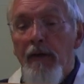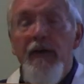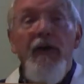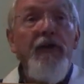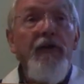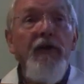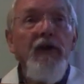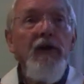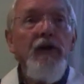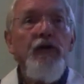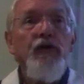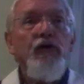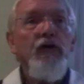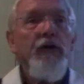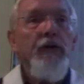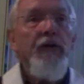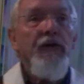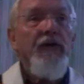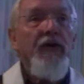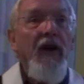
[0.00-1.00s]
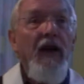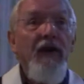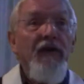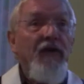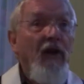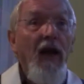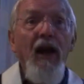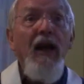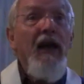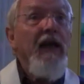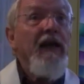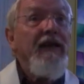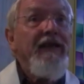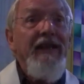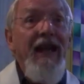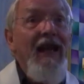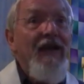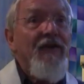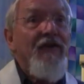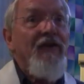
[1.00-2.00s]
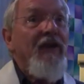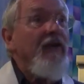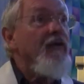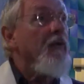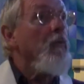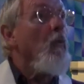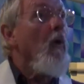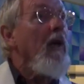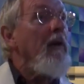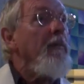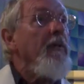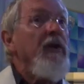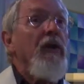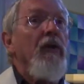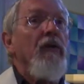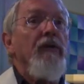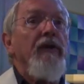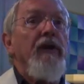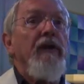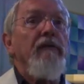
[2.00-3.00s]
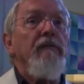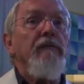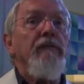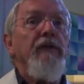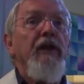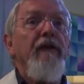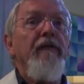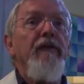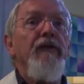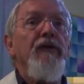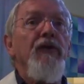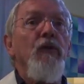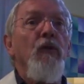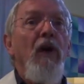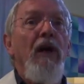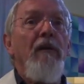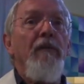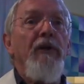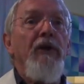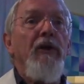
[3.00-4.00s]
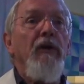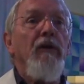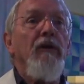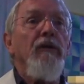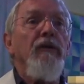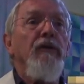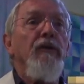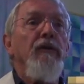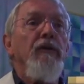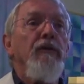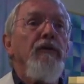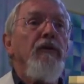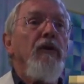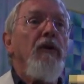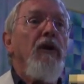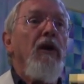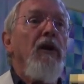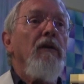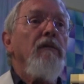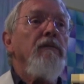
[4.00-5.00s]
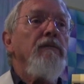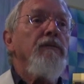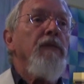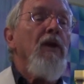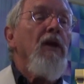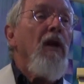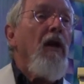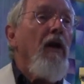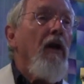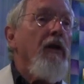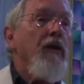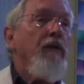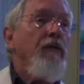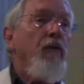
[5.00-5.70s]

The third truth says, hey, yes, there's a way beyond it. There is a way beyond dukkha. And the